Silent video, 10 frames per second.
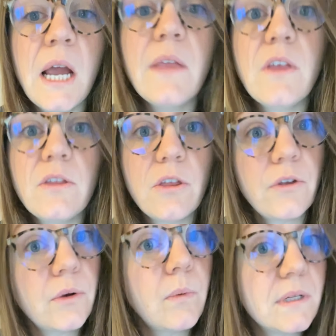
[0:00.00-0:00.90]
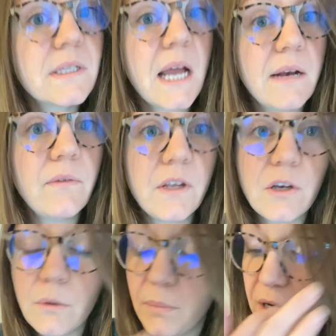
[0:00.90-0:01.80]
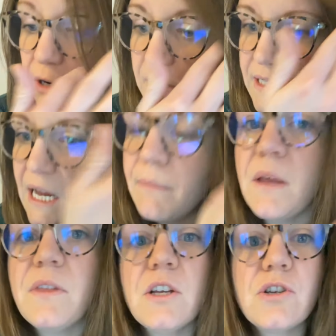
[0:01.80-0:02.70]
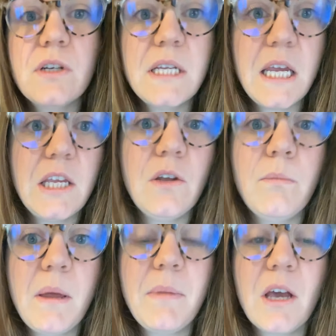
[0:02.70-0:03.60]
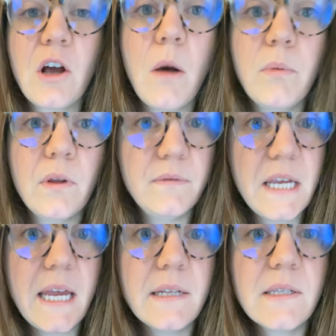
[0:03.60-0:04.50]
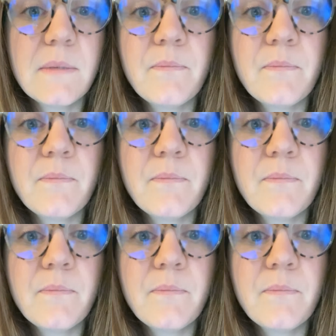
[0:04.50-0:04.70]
and then the third one's kind of like your bigger assignment that should take you maybe a couple of days.